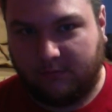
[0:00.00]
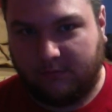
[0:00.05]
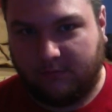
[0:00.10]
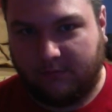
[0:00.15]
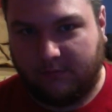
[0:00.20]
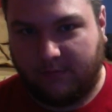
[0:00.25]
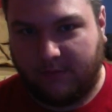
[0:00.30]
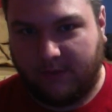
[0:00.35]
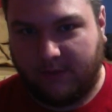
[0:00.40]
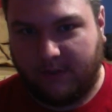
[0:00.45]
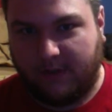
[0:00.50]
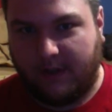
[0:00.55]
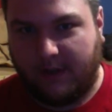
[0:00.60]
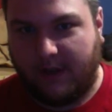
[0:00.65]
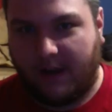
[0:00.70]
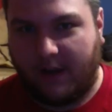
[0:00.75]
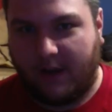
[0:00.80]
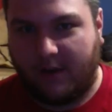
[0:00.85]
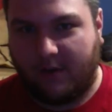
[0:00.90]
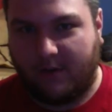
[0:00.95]

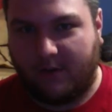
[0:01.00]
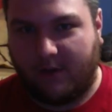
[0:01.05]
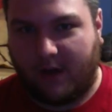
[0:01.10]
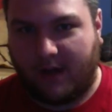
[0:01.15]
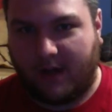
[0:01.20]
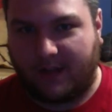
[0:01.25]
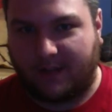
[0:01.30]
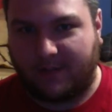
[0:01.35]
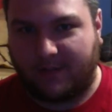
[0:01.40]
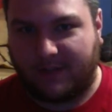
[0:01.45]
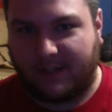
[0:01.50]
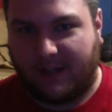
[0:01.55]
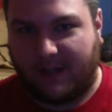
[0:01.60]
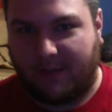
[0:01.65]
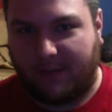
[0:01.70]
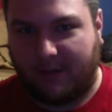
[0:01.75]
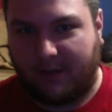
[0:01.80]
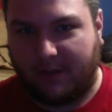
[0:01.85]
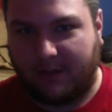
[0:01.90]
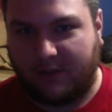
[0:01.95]
No awesome
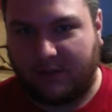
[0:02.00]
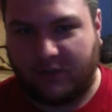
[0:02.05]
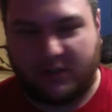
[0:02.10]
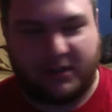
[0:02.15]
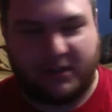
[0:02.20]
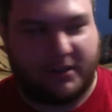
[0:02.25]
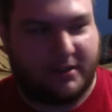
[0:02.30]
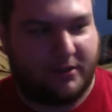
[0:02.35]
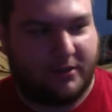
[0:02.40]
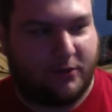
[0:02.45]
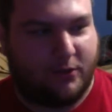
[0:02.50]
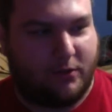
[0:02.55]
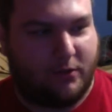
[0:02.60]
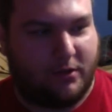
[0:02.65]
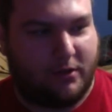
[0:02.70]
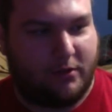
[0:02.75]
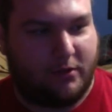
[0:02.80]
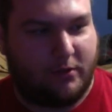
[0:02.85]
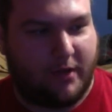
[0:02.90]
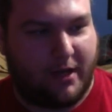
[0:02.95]
samba, just this cool
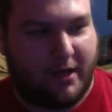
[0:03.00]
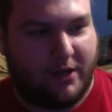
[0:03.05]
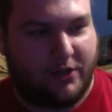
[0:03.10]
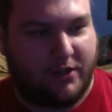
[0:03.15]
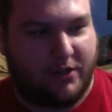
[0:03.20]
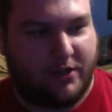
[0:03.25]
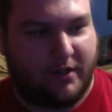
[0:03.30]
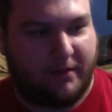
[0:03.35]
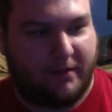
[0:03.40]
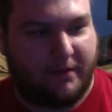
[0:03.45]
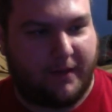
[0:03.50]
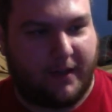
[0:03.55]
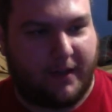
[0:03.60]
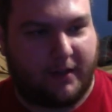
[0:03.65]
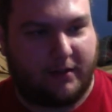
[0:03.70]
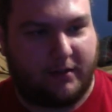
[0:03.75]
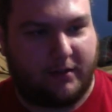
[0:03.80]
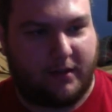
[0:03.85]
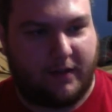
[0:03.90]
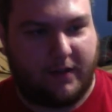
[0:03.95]
little energy
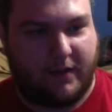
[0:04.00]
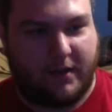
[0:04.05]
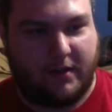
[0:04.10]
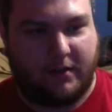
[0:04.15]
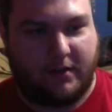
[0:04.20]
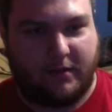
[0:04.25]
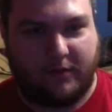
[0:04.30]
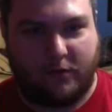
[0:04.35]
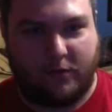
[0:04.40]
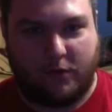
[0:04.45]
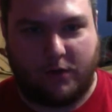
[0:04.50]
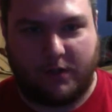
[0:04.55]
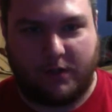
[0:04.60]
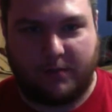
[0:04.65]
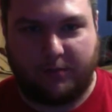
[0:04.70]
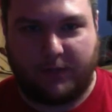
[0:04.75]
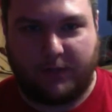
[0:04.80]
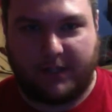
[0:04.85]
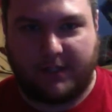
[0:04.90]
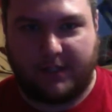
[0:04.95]
effect. And then, of course,
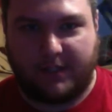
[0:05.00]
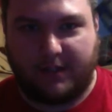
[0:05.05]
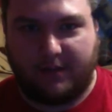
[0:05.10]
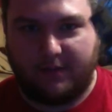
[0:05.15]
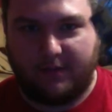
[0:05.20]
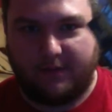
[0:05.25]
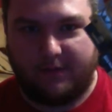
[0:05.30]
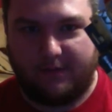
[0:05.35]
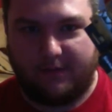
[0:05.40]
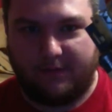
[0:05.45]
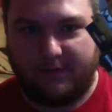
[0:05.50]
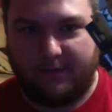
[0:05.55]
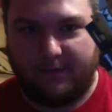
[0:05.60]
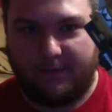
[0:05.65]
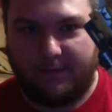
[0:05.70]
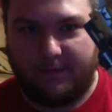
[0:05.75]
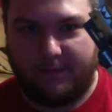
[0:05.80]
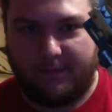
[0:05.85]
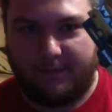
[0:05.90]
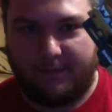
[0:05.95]
press it.
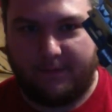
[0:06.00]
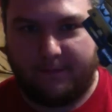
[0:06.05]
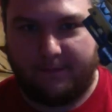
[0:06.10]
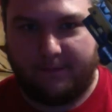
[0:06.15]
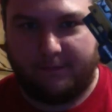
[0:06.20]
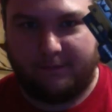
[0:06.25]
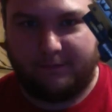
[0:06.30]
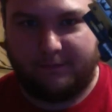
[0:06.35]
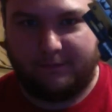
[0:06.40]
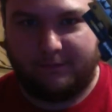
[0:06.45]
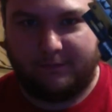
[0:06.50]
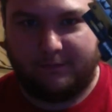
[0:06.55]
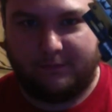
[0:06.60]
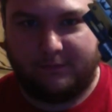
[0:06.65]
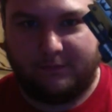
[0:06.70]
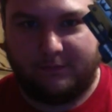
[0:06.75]
Unleash the power!